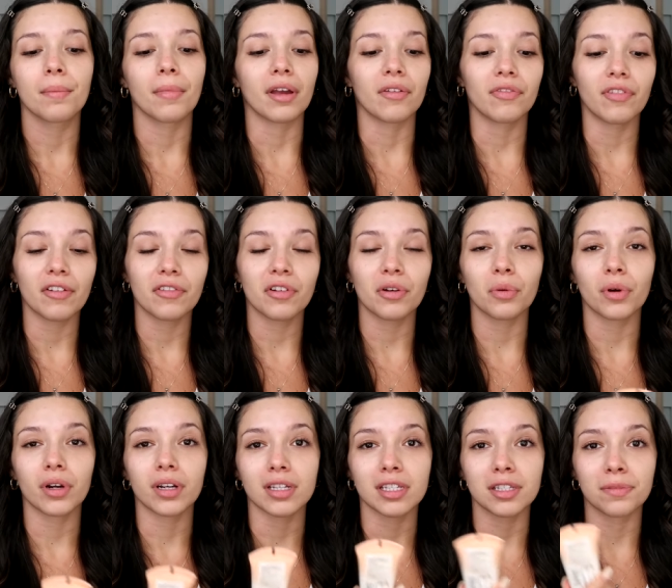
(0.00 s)
My favorite
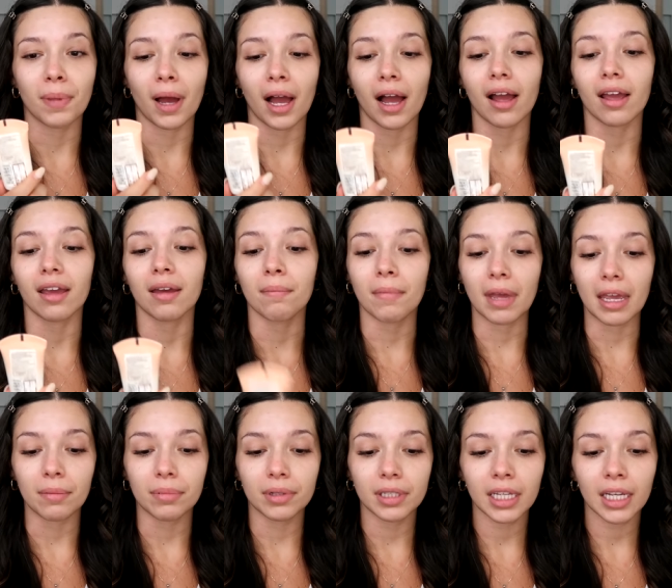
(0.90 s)
one is by
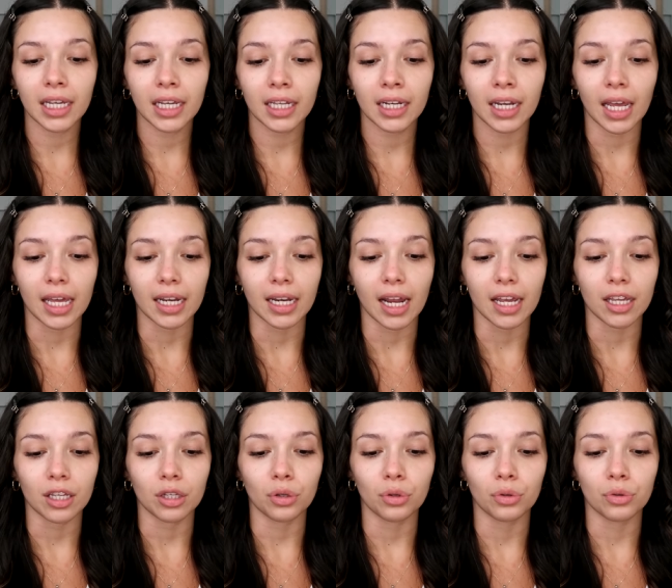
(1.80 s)
Maybelline, and I
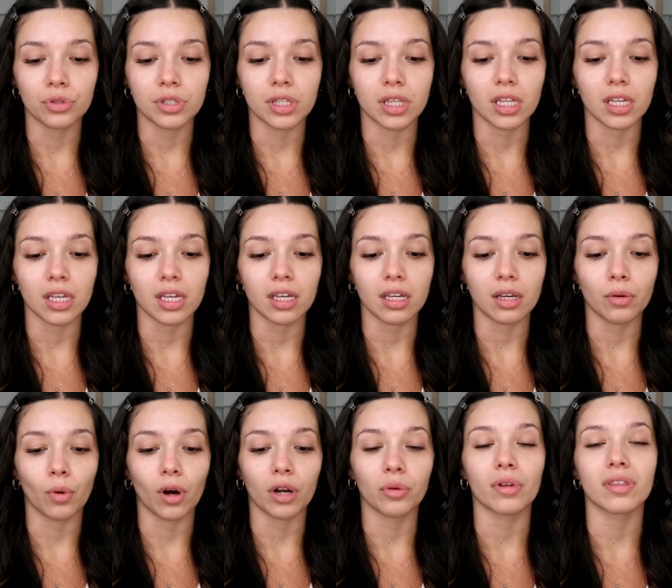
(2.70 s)
use the
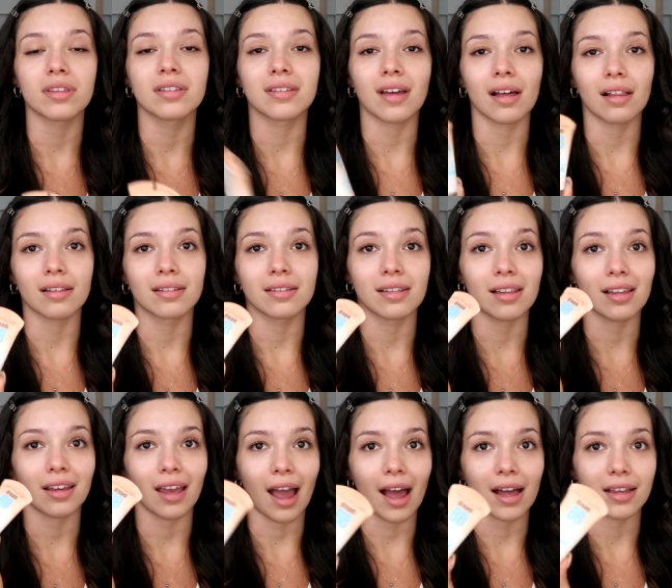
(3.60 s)
one with
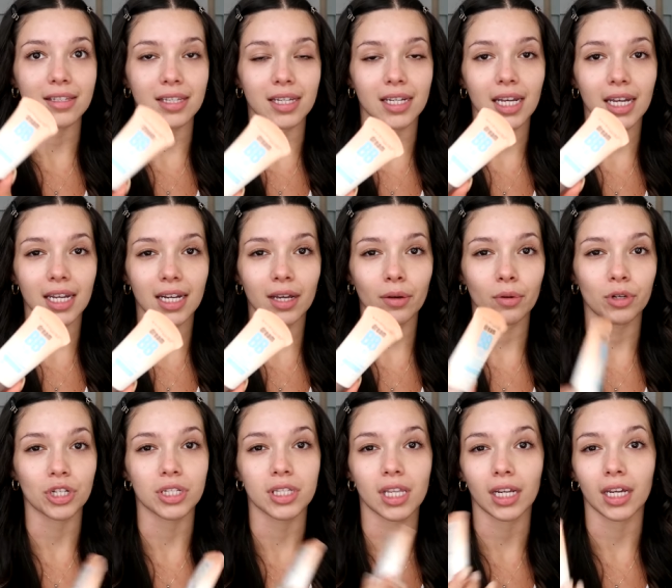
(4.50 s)
salicylic acid in it,
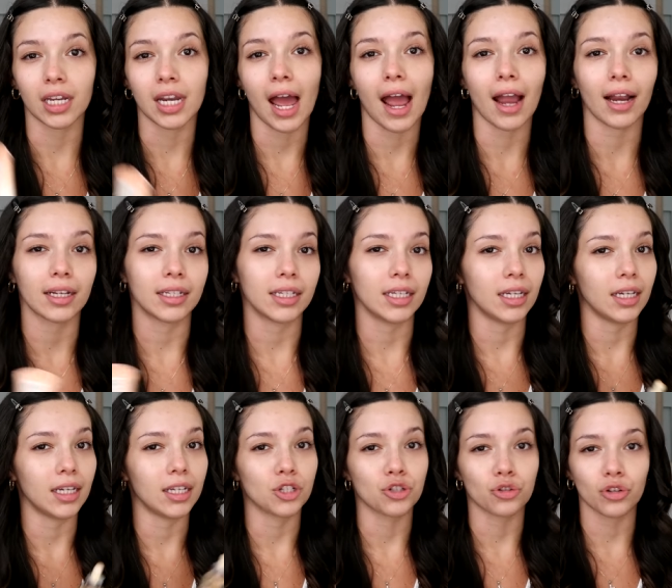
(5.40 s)
which is like an
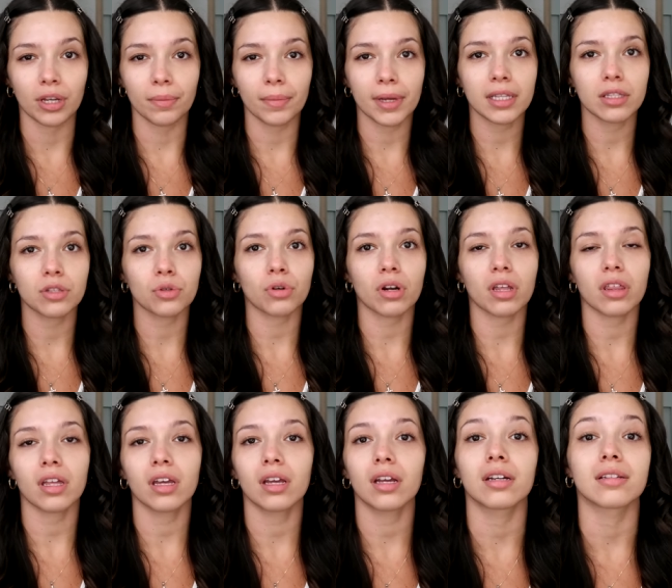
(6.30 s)
acne treatment sort of
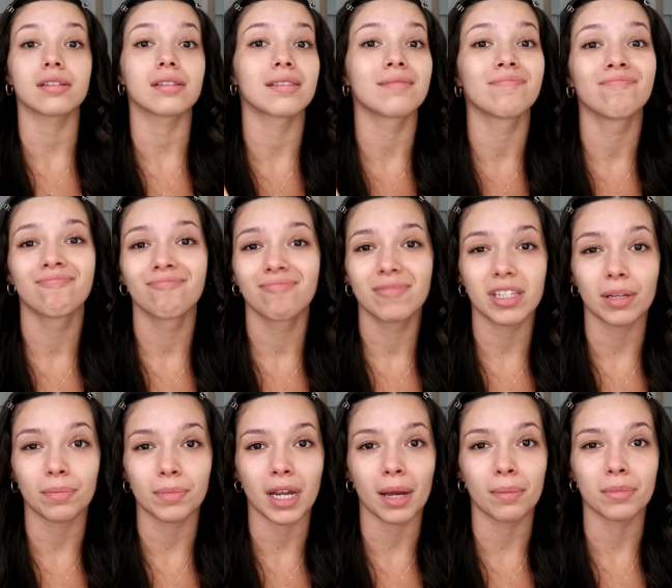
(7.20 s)
thing, because
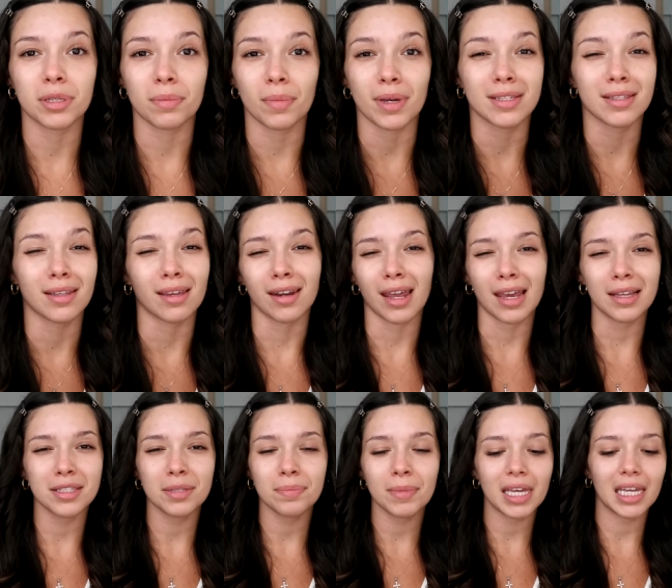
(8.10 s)
sometimes my skin
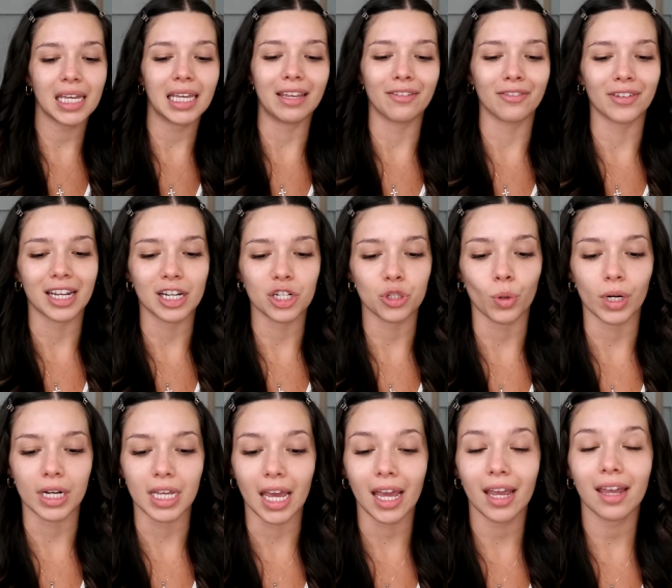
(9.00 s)
hates me, even at
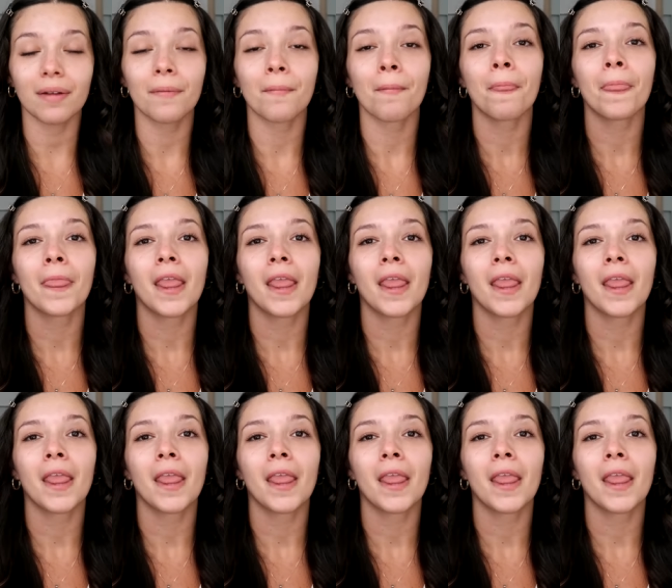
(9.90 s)
28.